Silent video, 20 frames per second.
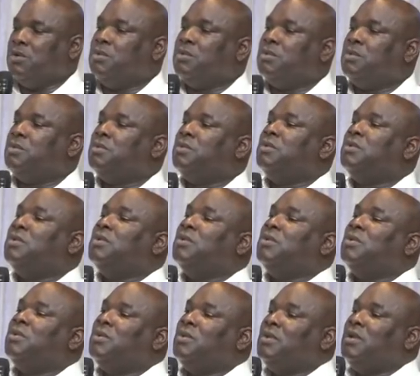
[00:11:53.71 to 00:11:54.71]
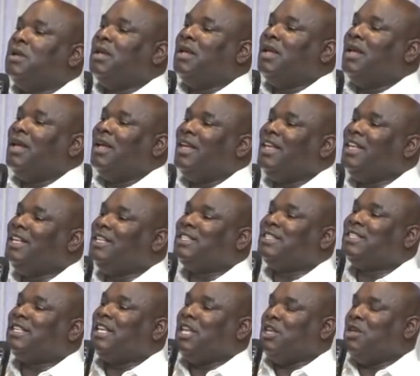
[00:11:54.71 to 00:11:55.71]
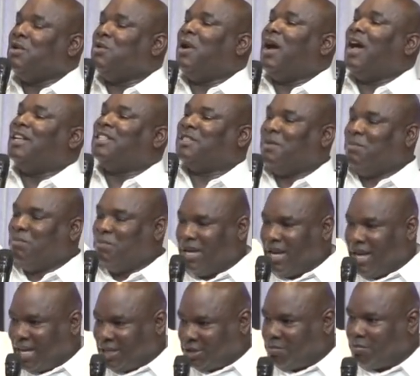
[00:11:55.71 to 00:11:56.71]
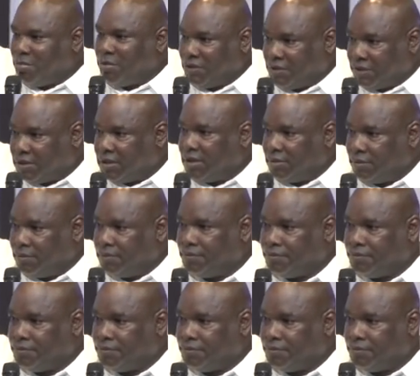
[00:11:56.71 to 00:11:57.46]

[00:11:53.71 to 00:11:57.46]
you as a blessed person.